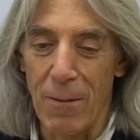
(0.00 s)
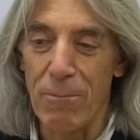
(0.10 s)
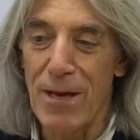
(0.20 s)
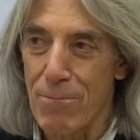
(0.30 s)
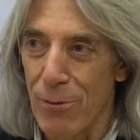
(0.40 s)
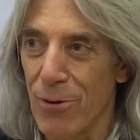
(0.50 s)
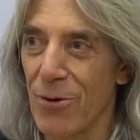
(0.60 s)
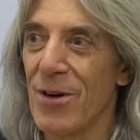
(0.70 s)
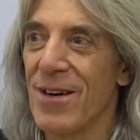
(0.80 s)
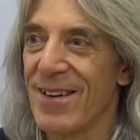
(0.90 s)

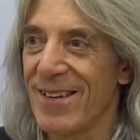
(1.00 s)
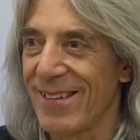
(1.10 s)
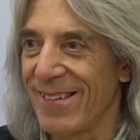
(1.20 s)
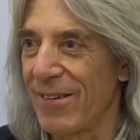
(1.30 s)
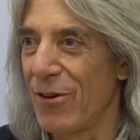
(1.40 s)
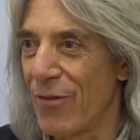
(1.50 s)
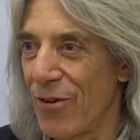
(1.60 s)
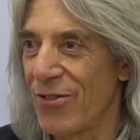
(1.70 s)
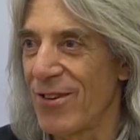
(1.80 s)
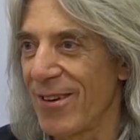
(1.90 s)
people,
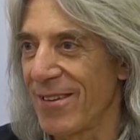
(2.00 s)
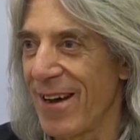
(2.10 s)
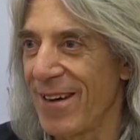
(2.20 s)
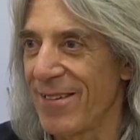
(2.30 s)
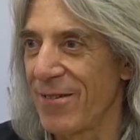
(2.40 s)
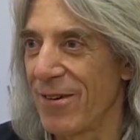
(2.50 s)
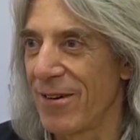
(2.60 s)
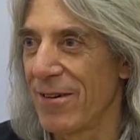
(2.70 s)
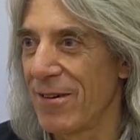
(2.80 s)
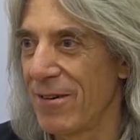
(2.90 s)
universities like that
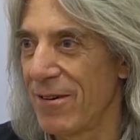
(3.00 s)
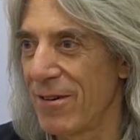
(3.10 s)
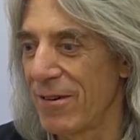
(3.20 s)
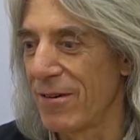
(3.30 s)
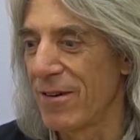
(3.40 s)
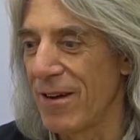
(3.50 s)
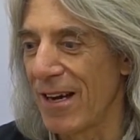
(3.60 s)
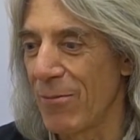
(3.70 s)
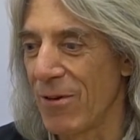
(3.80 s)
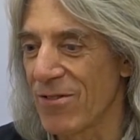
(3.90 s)
to
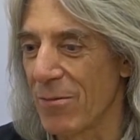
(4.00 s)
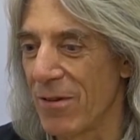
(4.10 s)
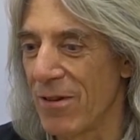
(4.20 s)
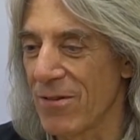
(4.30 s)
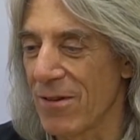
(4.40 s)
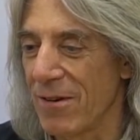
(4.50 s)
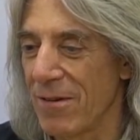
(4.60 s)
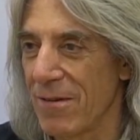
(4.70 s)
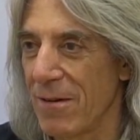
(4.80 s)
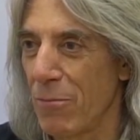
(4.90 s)
document some of these
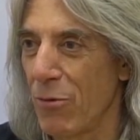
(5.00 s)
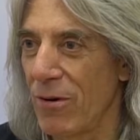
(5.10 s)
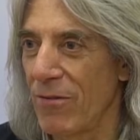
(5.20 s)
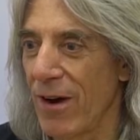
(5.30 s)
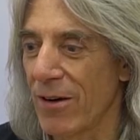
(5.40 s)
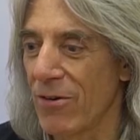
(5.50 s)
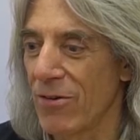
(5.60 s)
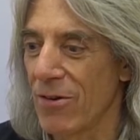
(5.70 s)
important factors.